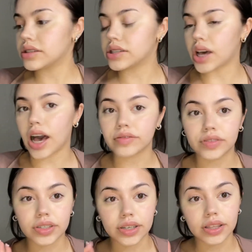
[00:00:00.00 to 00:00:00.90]

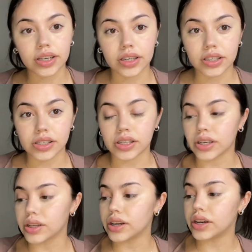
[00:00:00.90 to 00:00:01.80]
after the
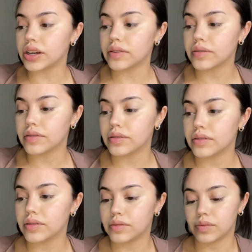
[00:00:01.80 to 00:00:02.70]
concealer,
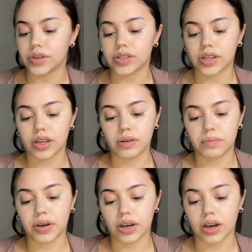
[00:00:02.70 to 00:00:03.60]
we're just gonna
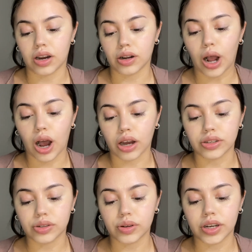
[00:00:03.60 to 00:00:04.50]
put on
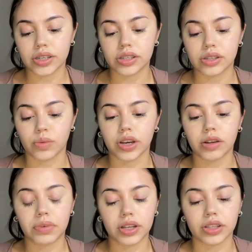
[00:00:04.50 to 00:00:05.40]
contour. So we're gonna
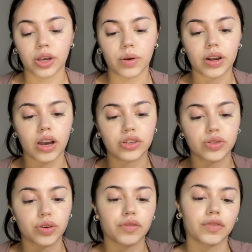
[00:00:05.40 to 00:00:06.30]
put liquid
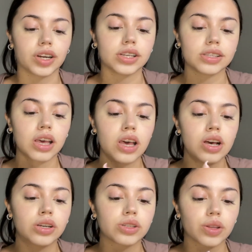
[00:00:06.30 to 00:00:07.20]
contour first.
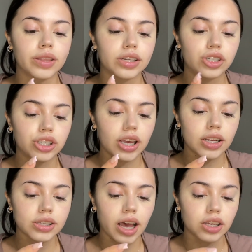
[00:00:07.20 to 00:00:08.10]
So this shade is
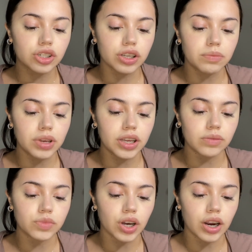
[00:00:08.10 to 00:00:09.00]
actually medium
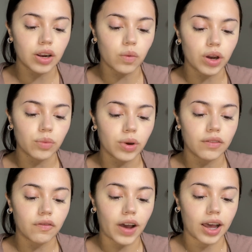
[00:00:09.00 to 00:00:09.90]
dark
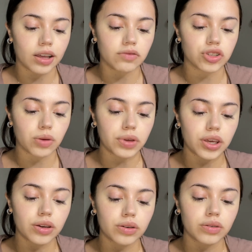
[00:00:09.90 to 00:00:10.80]

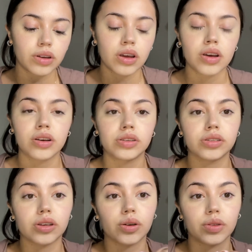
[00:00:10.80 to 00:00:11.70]
115W.
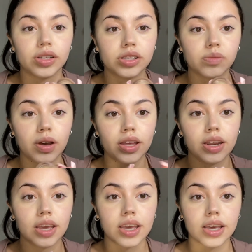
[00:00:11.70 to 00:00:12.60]
So this one
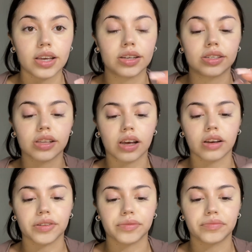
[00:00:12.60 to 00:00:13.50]
is
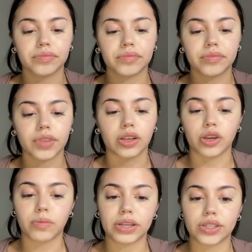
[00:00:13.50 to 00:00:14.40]
a little
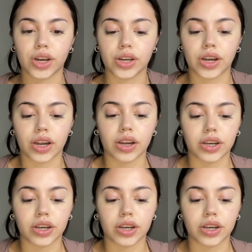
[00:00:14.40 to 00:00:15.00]
bit darker